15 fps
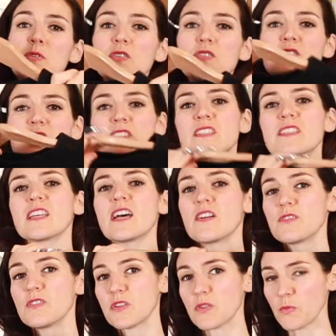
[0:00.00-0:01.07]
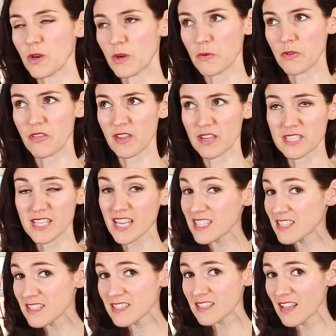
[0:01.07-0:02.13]
you can dress it down, you can wear it with thick
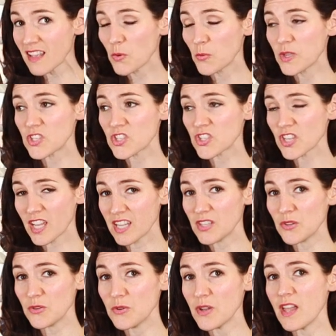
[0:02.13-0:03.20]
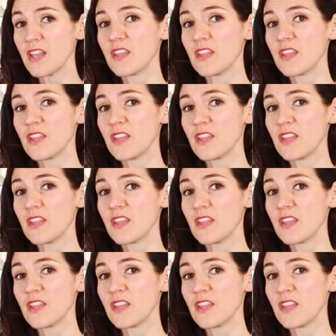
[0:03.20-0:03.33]
tights, which I do.